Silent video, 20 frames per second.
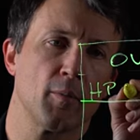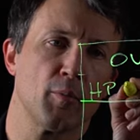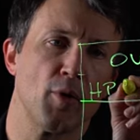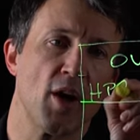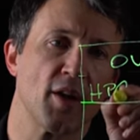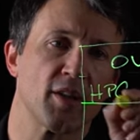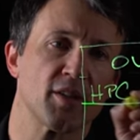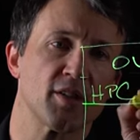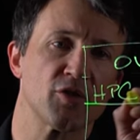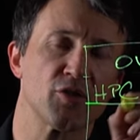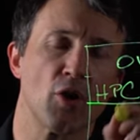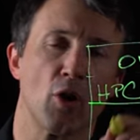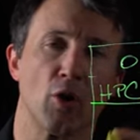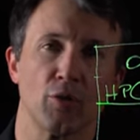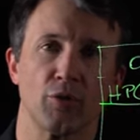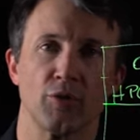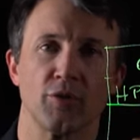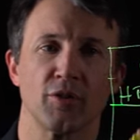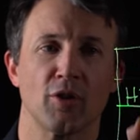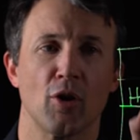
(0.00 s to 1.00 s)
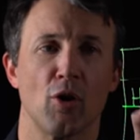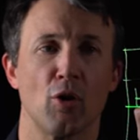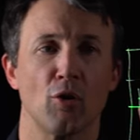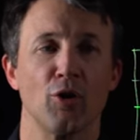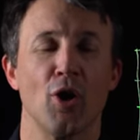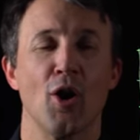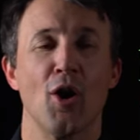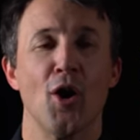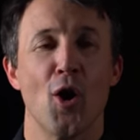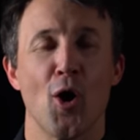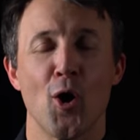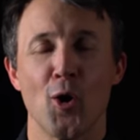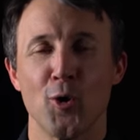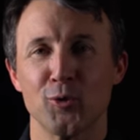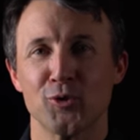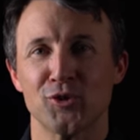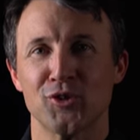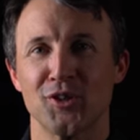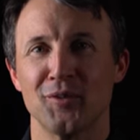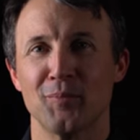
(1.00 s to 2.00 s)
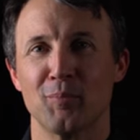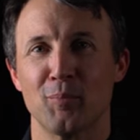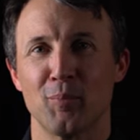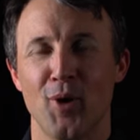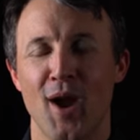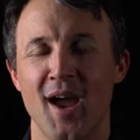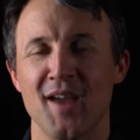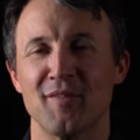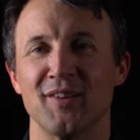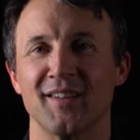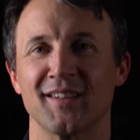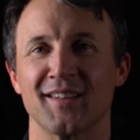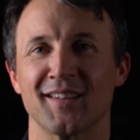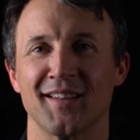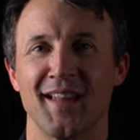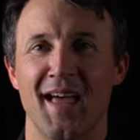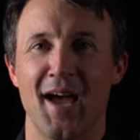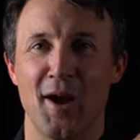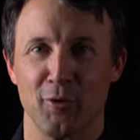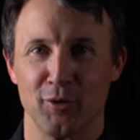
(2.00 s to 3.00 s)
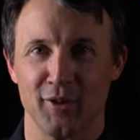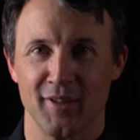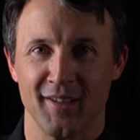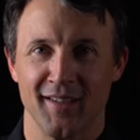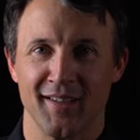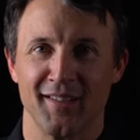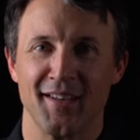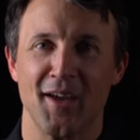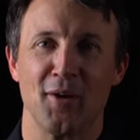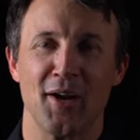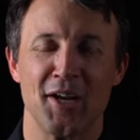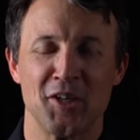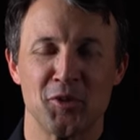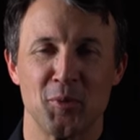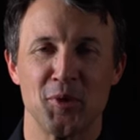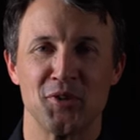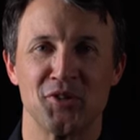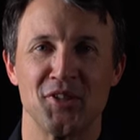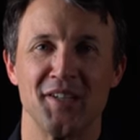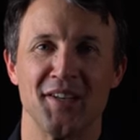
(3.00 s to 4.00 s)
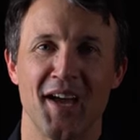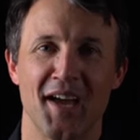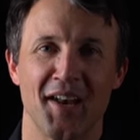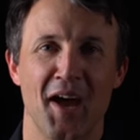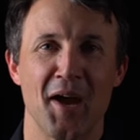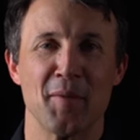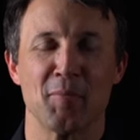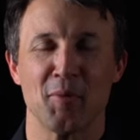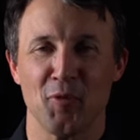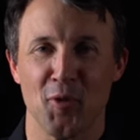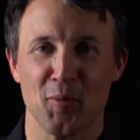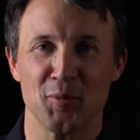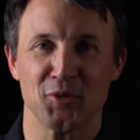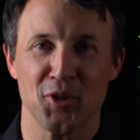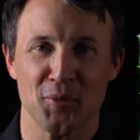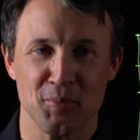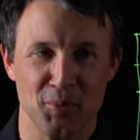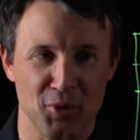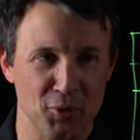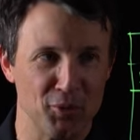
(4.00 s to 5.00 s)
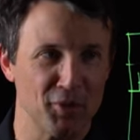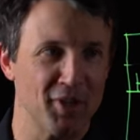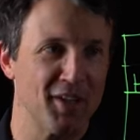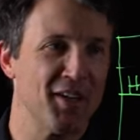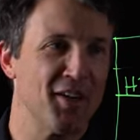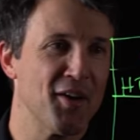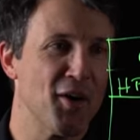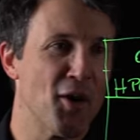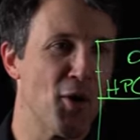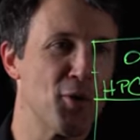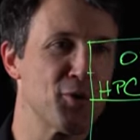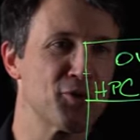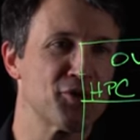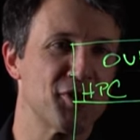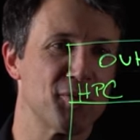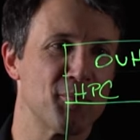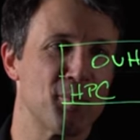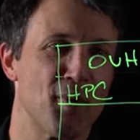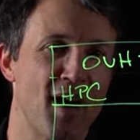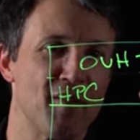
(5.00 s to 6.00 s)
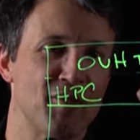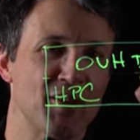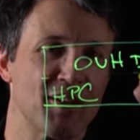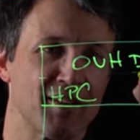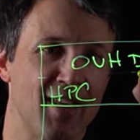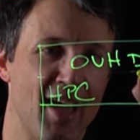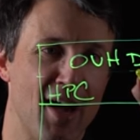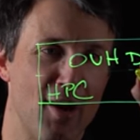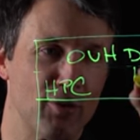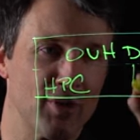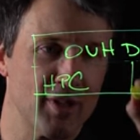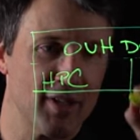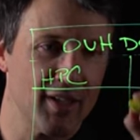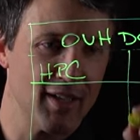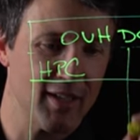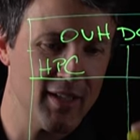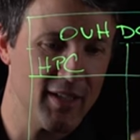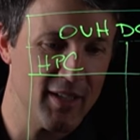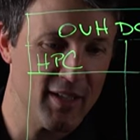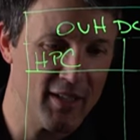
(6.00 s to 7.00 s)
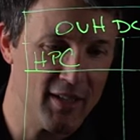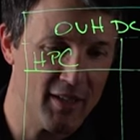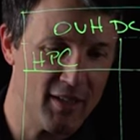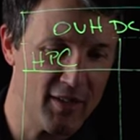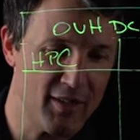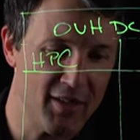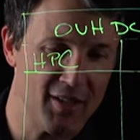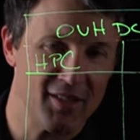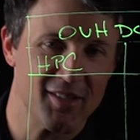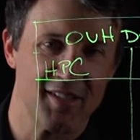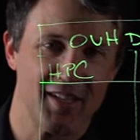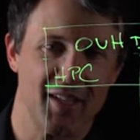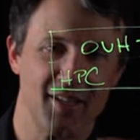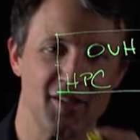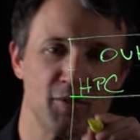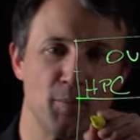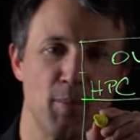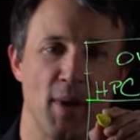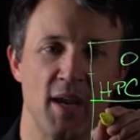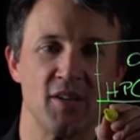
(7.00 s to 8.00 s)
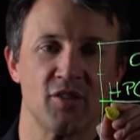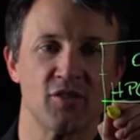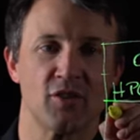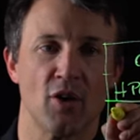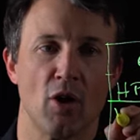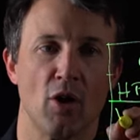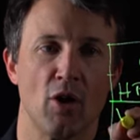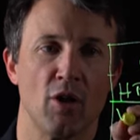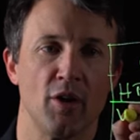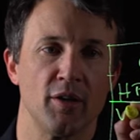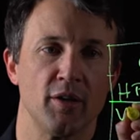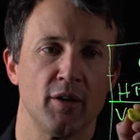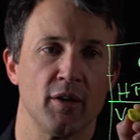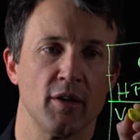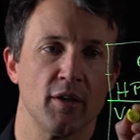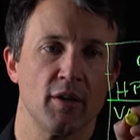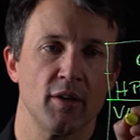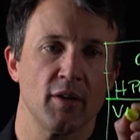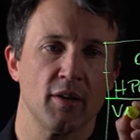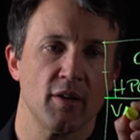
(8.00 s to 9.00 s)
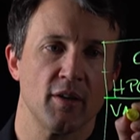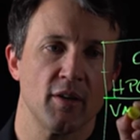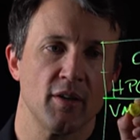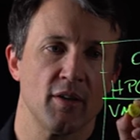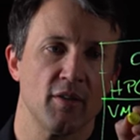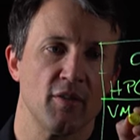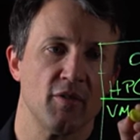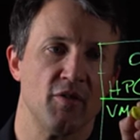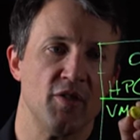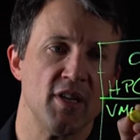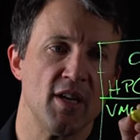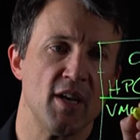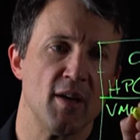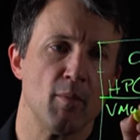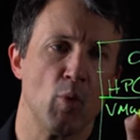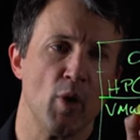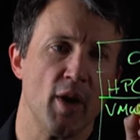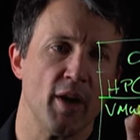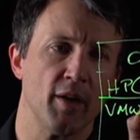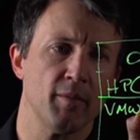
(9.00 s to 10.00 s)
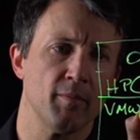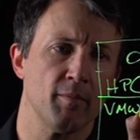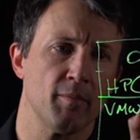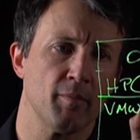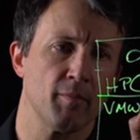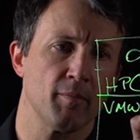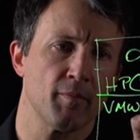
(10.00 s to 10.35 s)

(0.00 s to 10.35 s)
product is called, called Hosted Private Cloud. Now, HPC, not high performance compute, hosted private cloud. This is based on VMware.